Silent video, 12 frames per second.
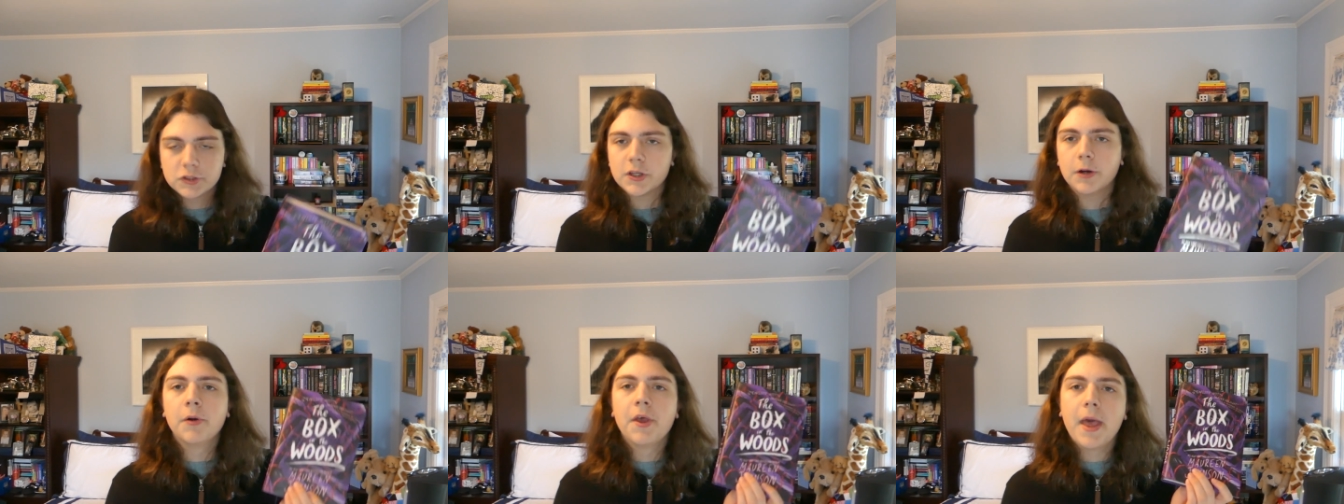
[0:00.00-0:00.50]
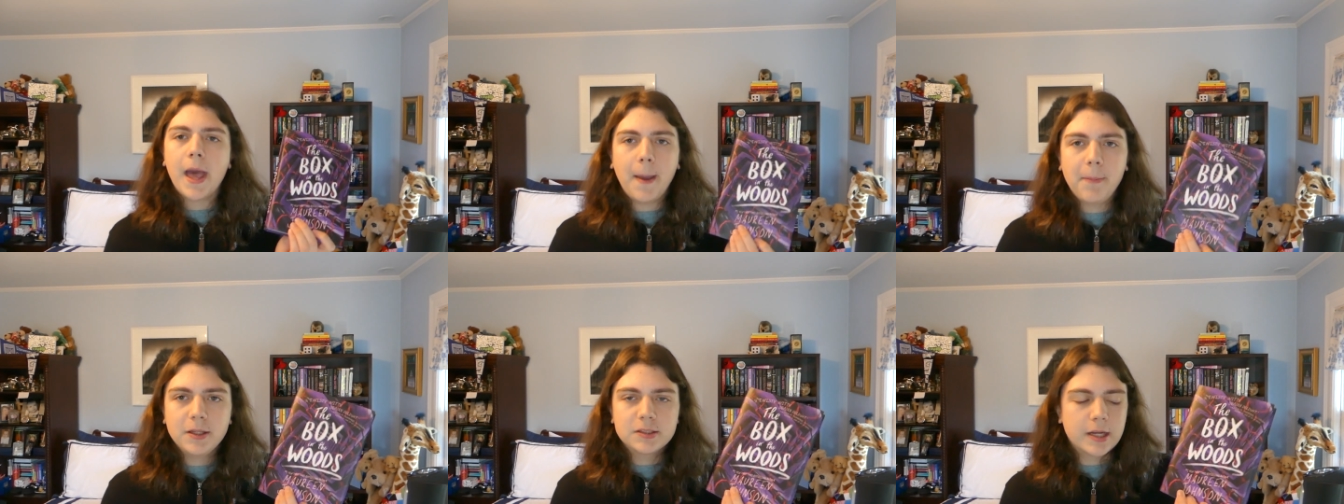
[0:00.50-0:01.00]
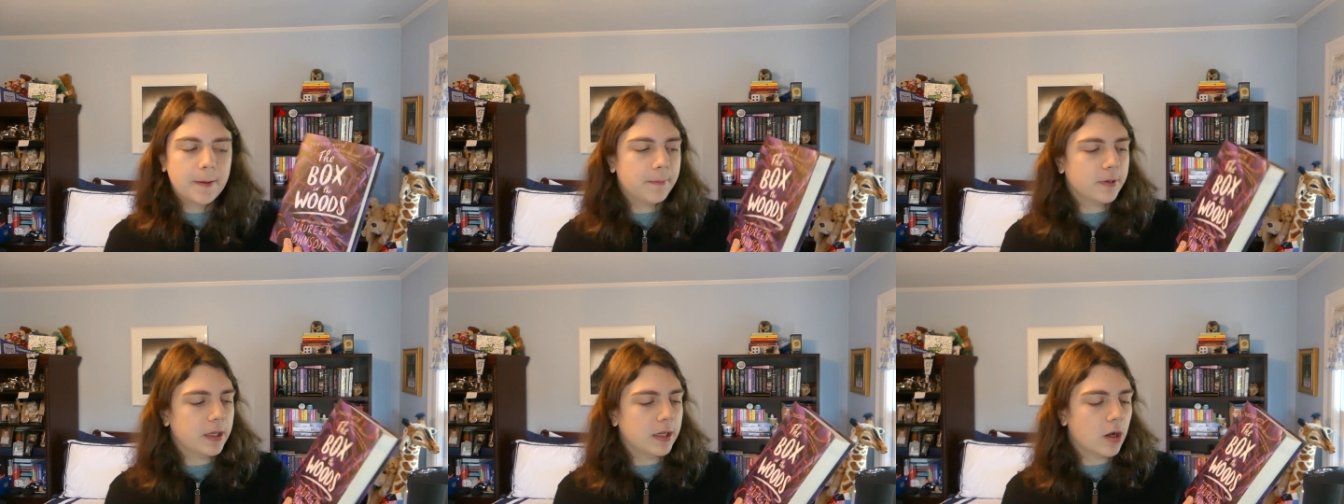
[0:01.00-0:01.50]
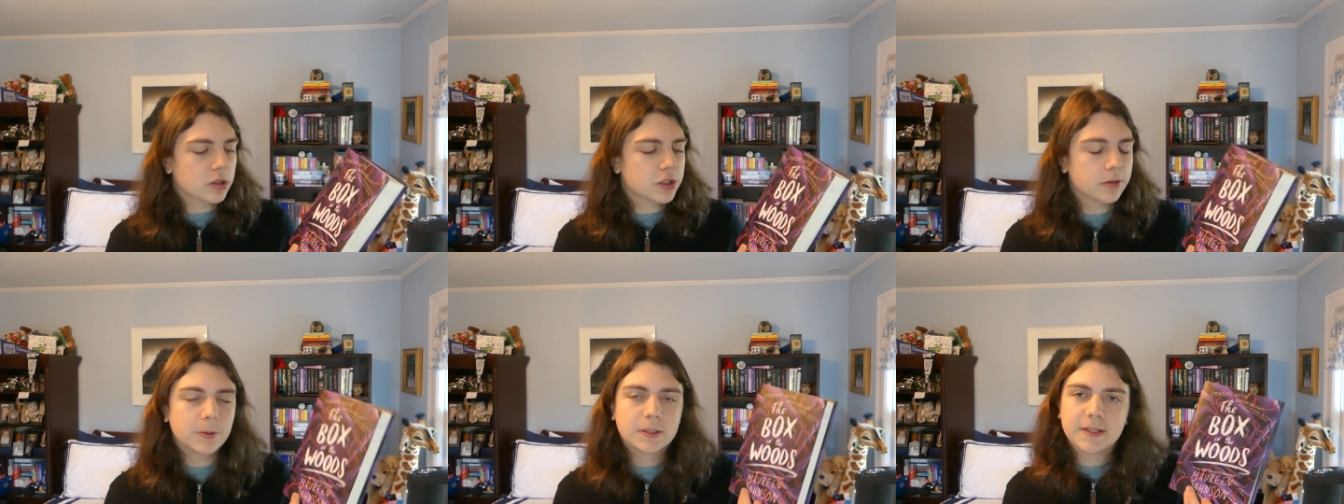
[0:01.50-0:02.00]
So I picked it up in
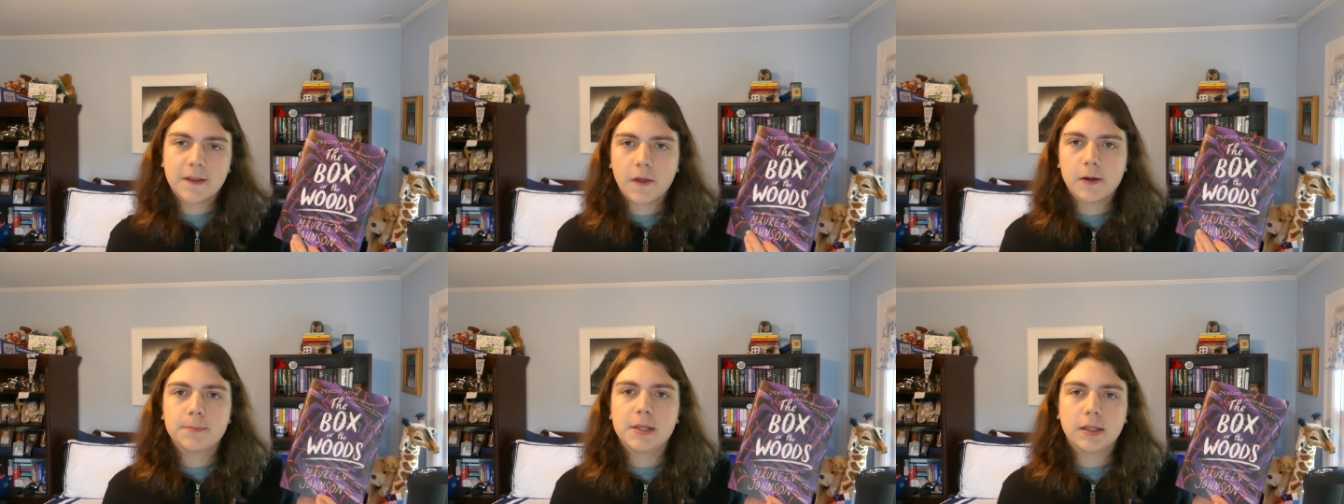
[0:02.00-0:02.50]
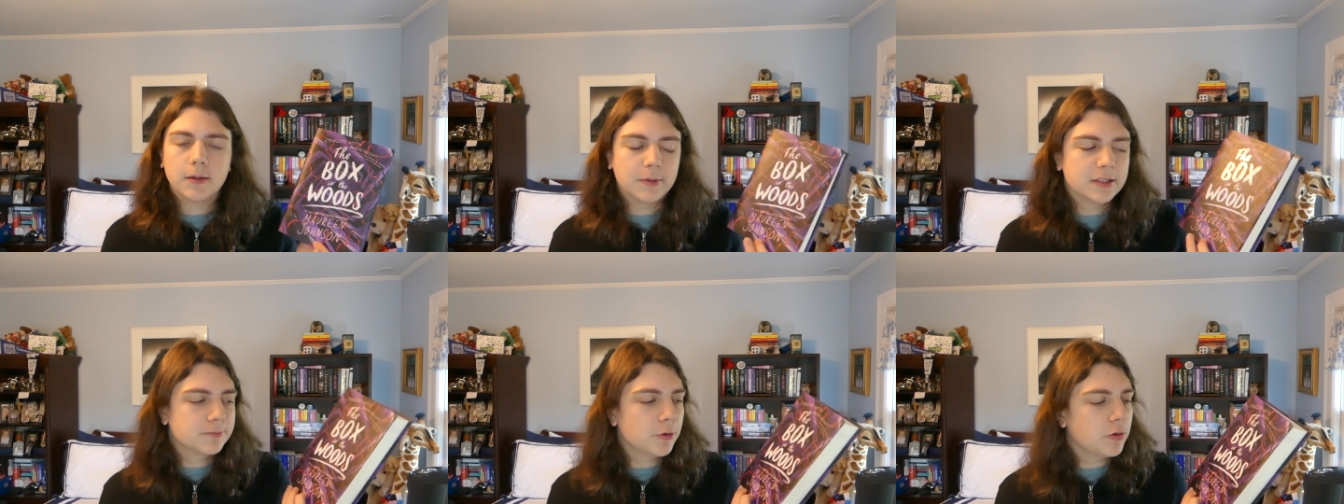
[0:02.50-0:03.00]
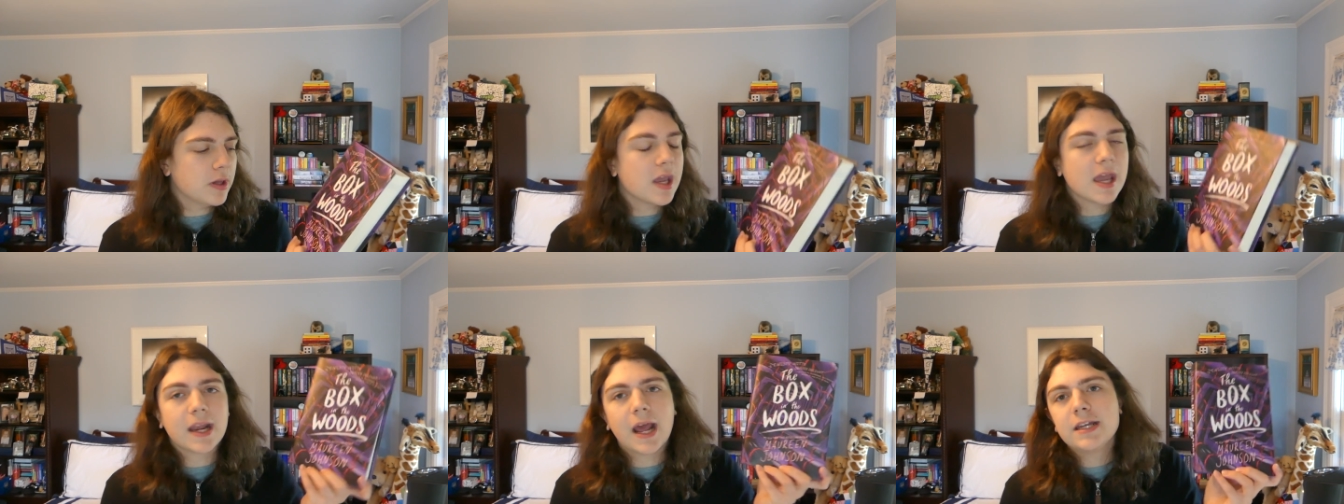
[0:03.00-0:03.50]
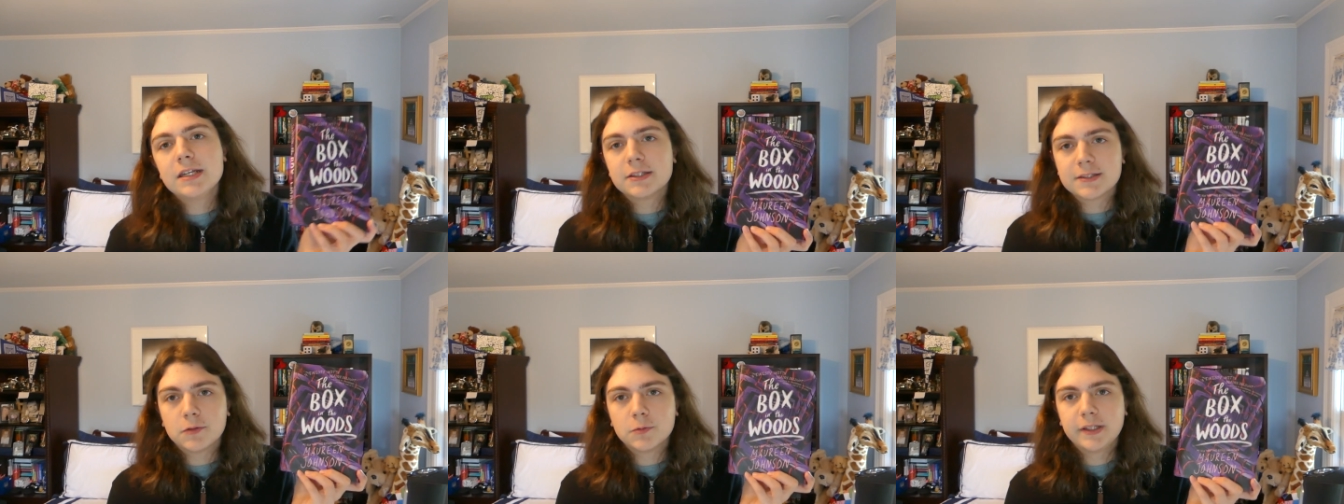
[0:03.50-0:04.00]
October because I thought it'd be a little bit spooky and I did
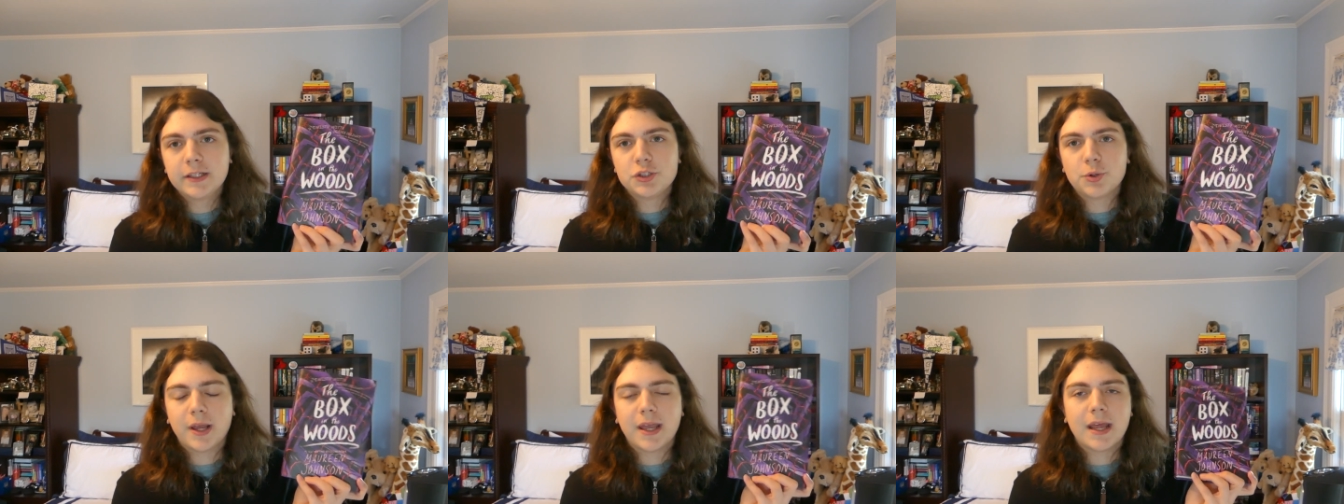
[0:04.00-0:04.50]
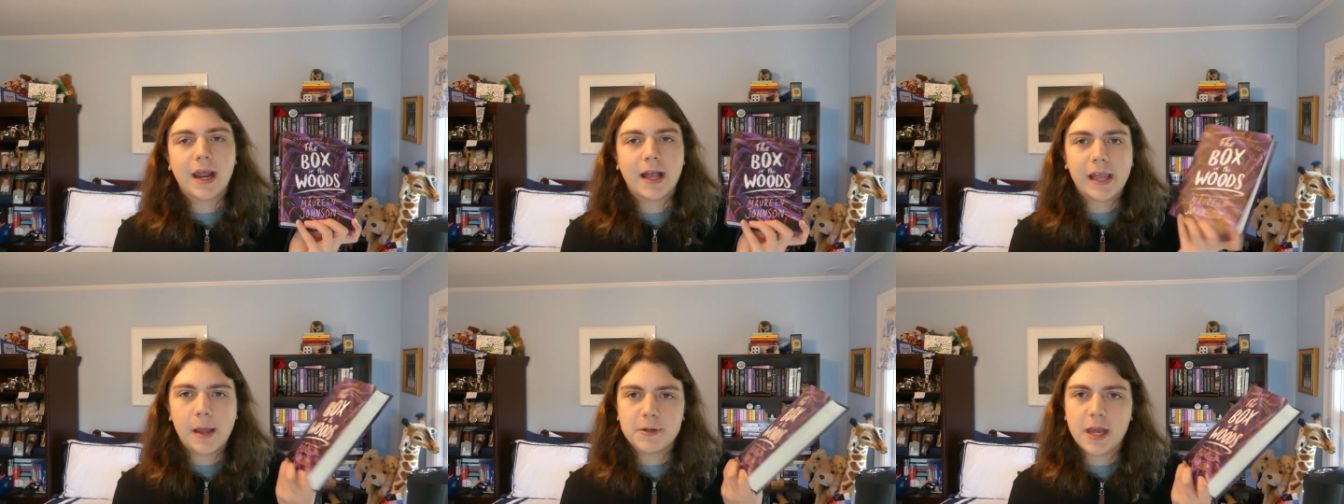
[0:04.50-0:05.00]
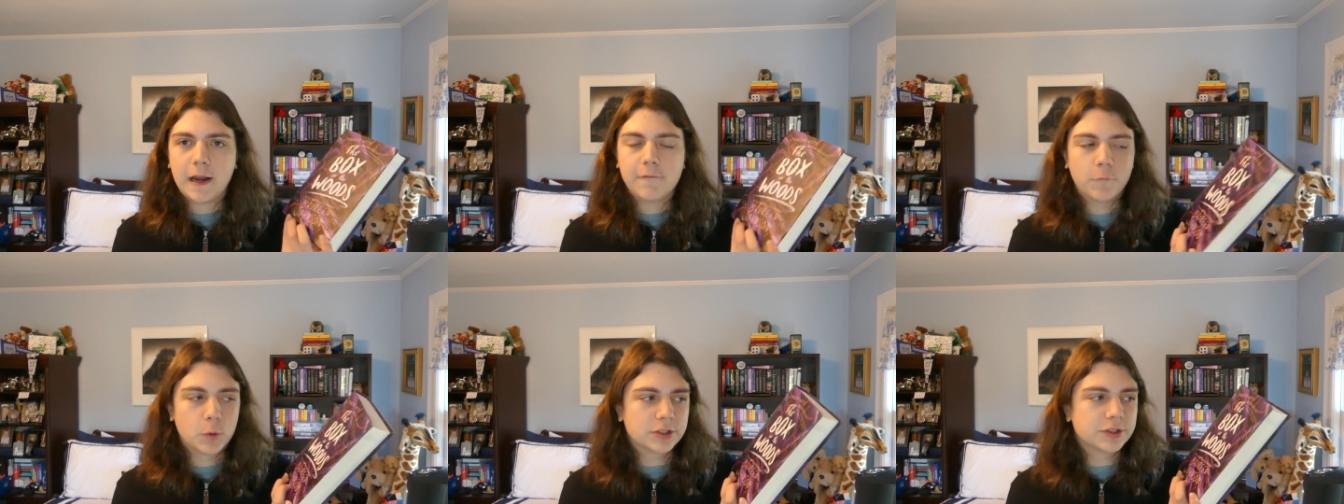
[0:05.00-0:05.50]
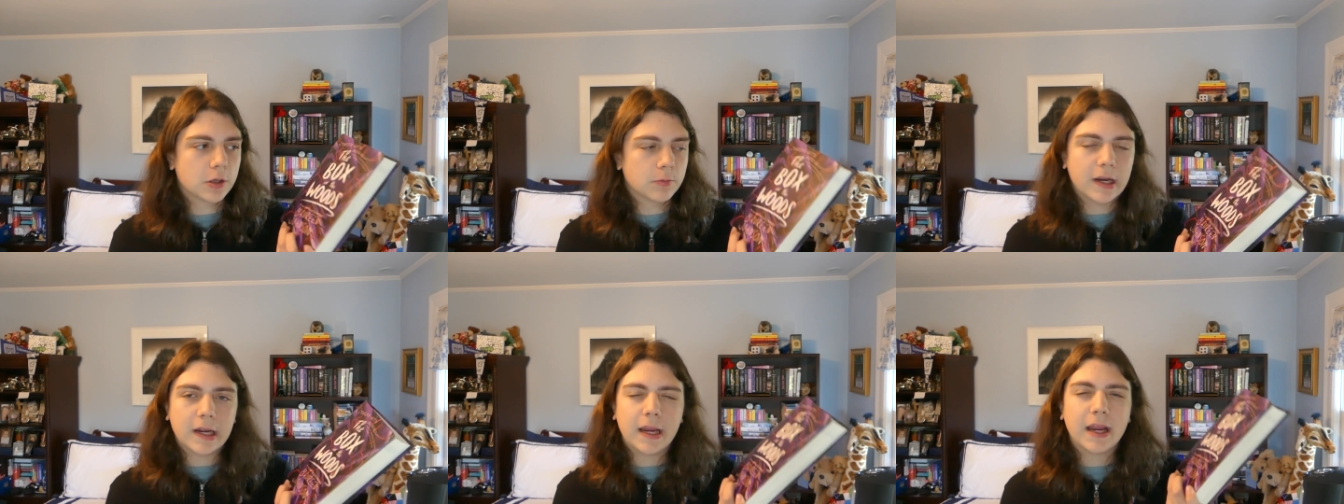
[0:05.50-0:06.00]
still really enjoy it. I kept it at a four star
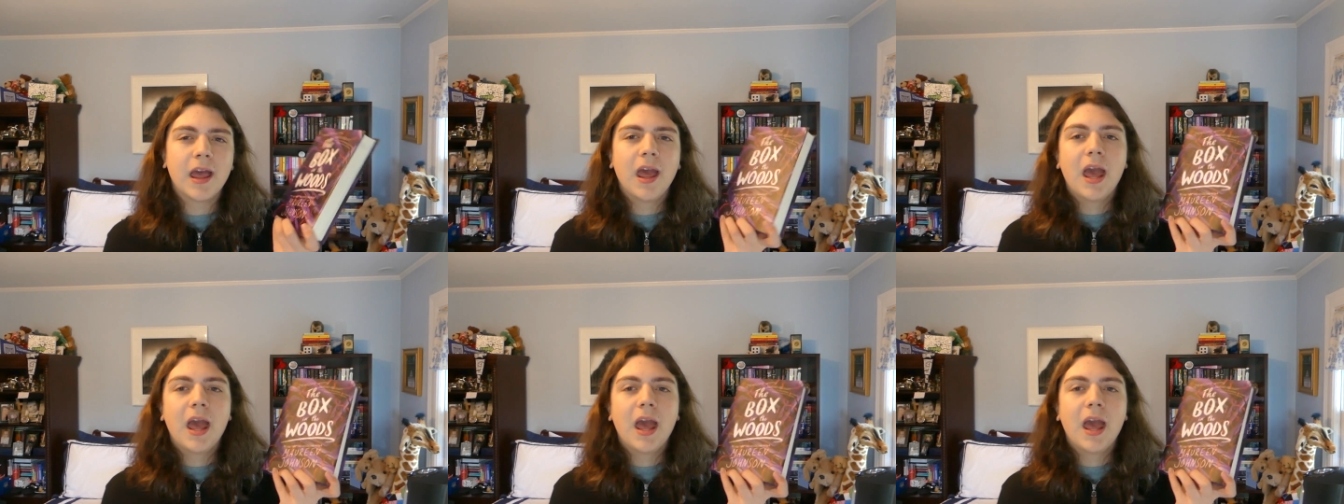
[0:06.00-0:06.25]
rating.